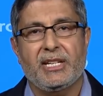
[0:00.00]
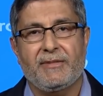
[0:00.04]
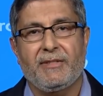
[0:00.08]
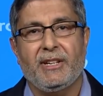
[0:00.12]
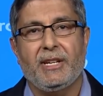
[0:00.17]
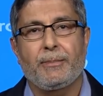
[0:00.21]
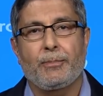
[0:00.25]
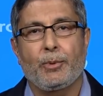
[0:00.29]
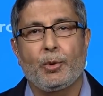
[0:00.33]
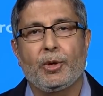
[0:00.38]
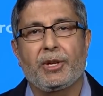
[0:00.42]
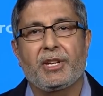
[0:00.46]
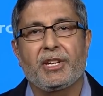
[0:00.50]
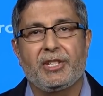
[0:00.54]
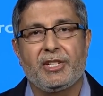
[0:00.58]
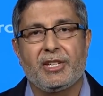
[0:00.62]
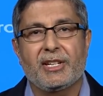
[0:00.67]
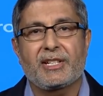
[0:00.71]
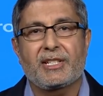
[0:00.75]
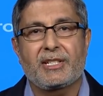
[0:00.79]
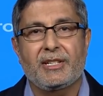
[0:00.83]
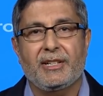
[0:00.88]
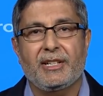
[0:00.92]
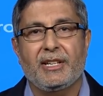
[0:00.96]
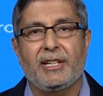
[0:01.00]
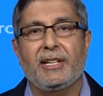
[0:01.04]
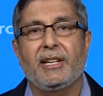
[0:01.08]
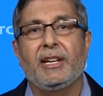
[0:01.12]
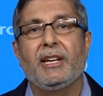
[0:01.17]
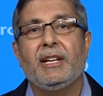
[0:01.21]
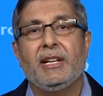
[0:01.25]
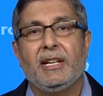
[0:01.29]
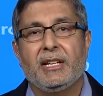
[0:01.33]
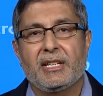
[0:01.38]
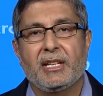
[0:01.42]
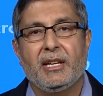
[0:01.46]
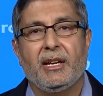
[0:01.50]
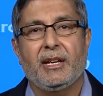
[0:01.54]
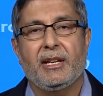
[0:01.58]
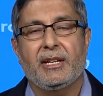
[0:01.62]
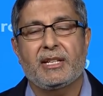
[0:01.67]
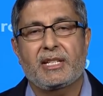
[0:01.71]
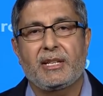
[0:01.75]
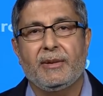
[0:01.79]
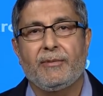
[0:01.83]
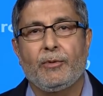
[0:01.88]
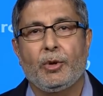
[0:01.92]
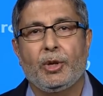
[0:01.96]
as we reported yesterday, uh,
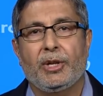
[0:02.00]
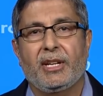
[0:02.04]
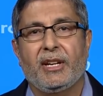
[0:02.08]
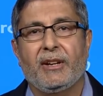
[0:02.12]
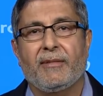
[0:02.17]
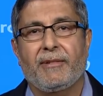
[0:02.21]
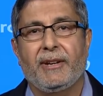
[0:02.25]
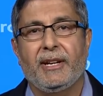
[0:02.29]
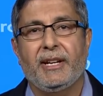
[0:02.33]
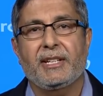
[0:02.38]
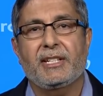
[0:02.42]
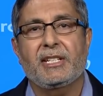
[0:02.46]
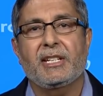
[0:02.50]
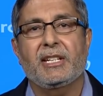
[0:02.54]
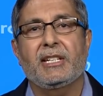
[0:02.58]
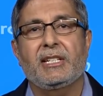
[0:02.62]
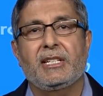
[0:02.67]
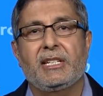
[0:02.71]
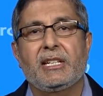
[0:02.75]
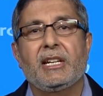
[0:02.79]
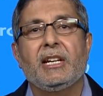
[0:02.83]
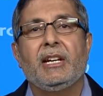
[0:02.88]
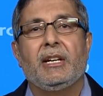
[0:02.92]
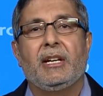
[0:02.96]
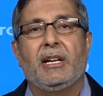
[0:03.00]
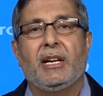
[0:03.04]
somewhat inflated.